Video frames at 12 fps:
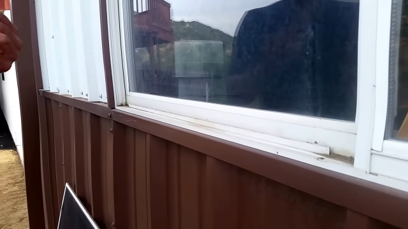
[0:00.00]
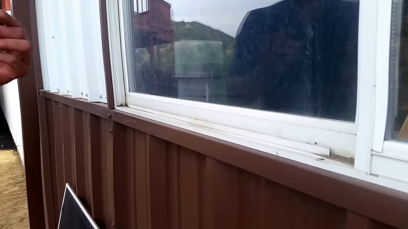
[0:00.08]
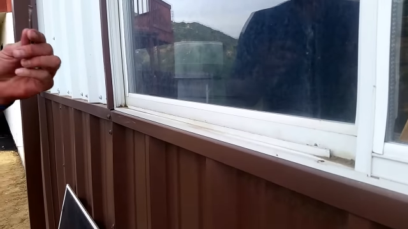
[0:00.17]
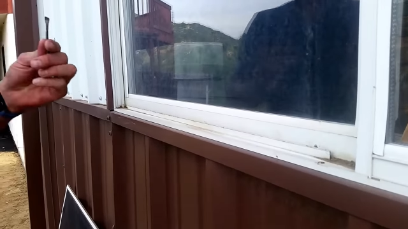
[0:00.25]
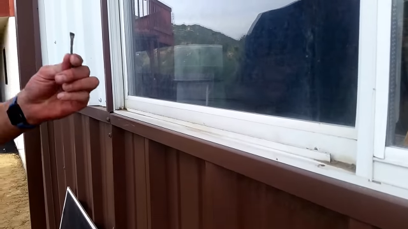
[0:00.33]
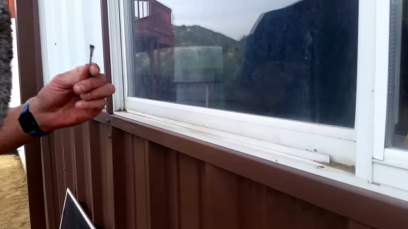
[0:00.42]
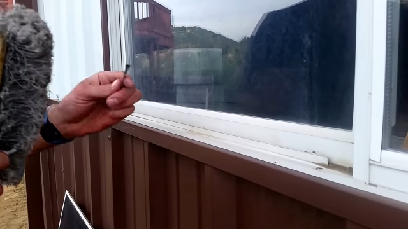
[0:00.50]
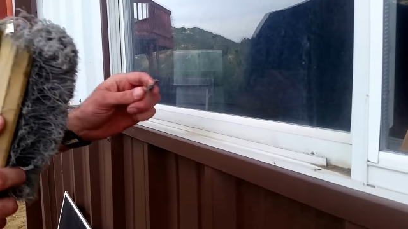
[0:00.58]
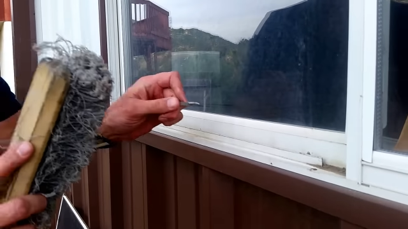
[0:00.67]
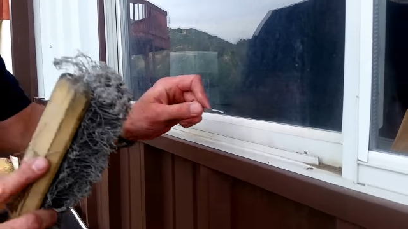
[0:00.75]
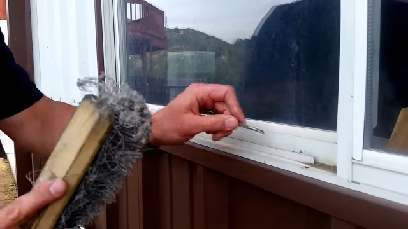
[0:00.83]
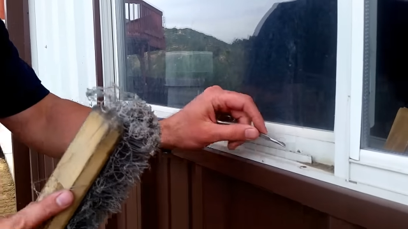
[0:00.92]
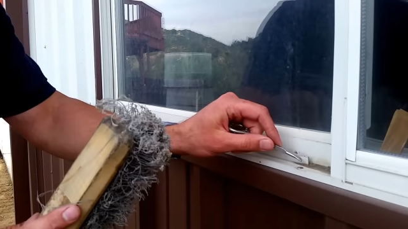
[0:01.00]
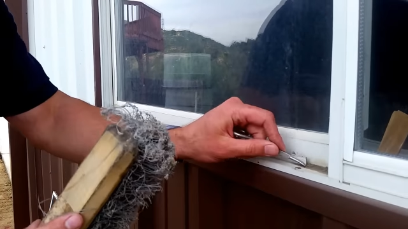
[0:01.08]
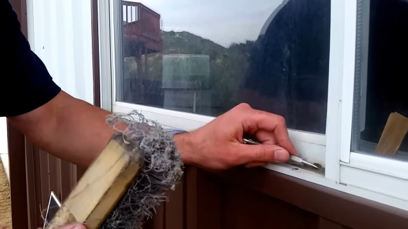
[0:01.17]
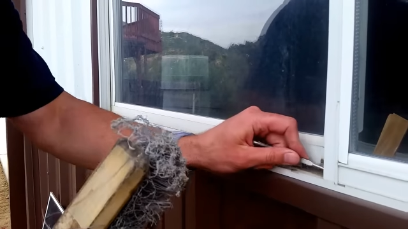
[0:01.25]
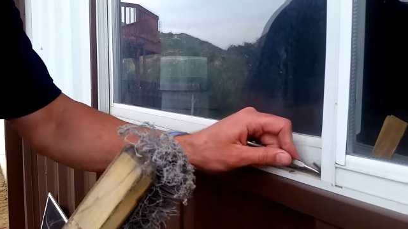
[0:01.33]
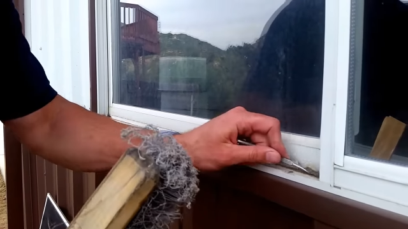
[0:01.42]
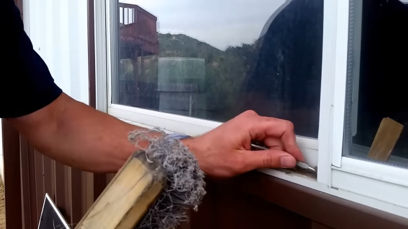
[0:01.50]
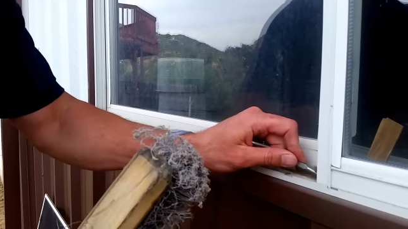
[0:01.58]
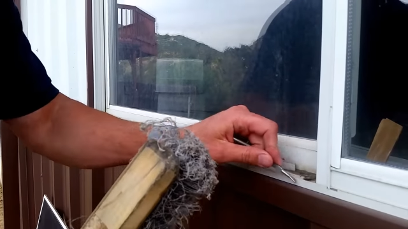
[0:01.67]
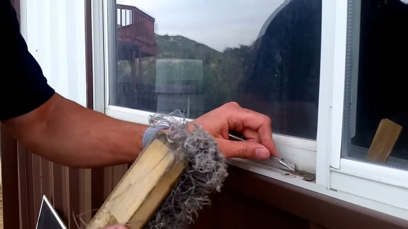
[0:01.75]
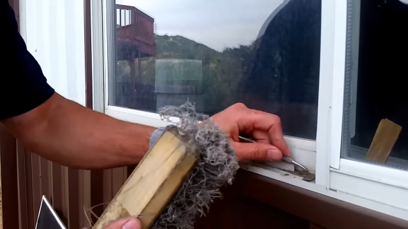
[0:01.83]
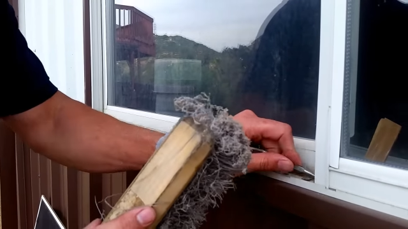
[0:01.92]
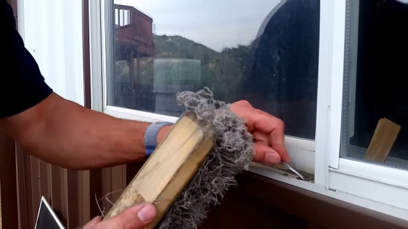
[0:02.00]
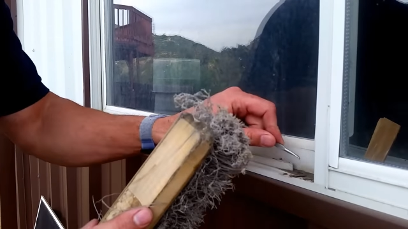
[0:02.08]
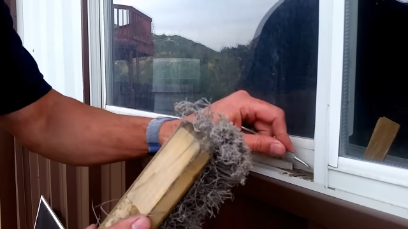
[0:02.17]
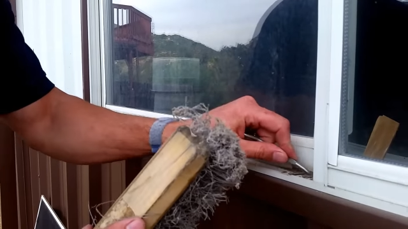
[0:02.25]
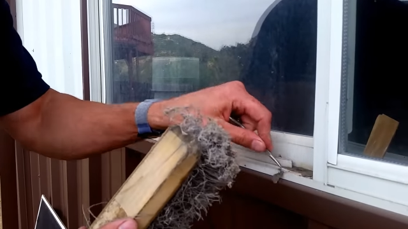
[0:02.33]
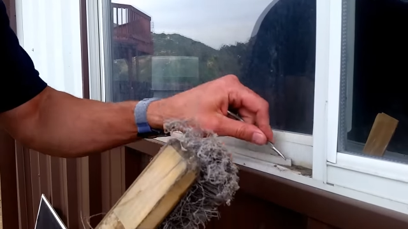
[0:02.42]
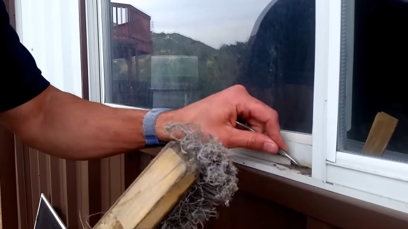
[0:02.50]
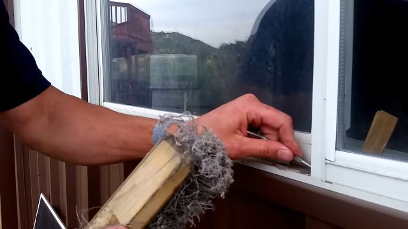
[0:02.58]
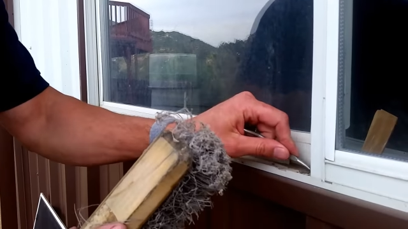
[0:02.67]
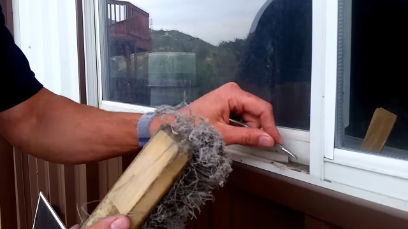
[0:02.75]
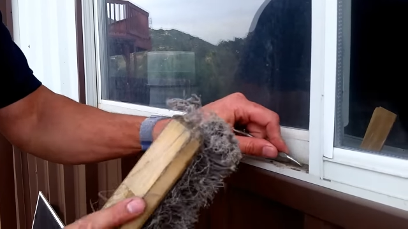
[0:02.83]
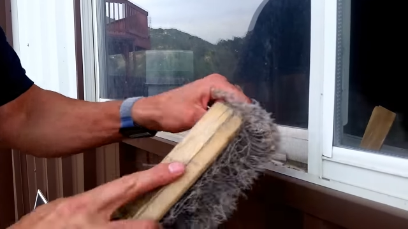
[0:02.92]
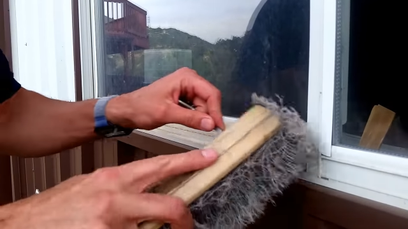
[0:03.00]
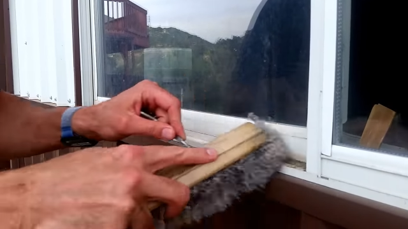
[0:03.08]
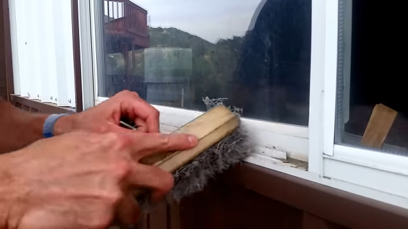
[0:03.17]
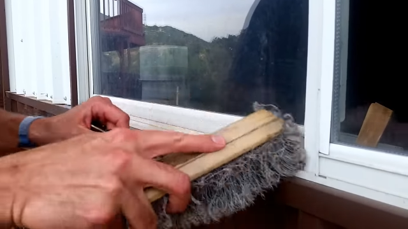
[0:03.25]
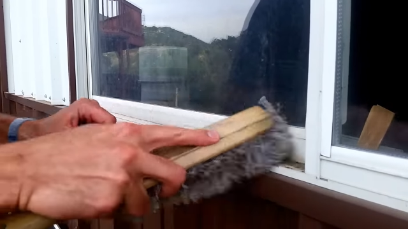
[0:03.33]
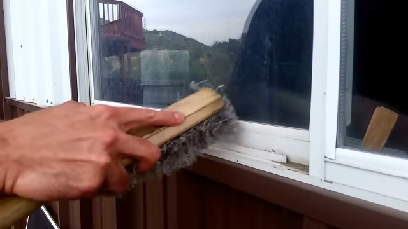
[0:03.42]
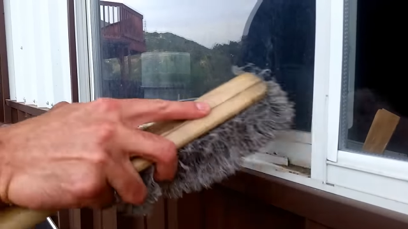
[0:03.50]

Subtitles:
(no speaker visible)